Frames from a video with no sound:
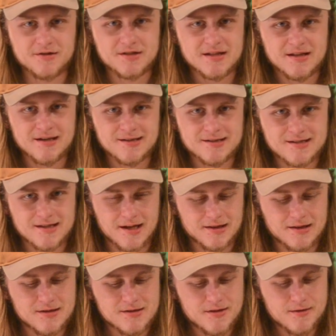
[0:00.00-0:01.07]
these. Like,
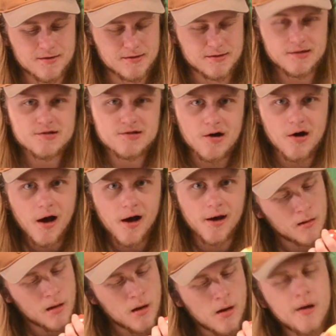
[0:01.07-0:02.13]
this is good.
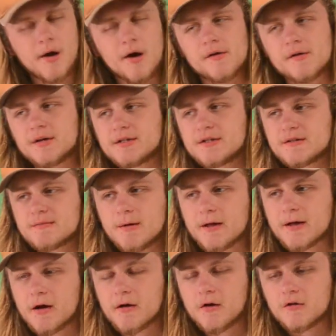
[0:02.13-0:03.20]
Although it did smell like
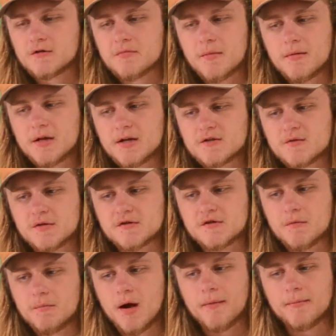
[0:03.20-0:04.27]
alcohol, so maybe that's why it's so
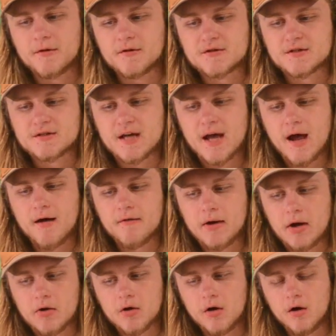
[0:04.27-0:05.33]
popular, is because they have
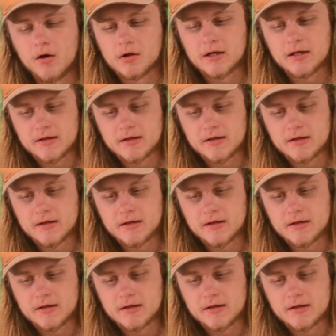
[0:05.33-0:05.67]
alcohol in